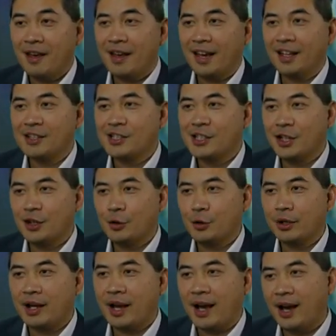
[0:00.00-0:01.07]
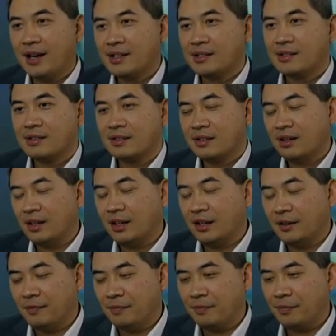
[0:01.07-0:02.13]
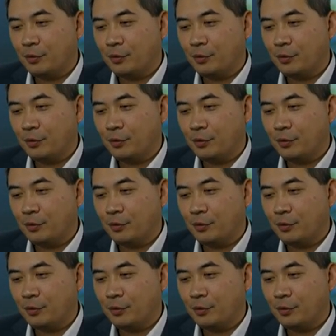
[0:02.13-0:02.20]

And so when I asked um,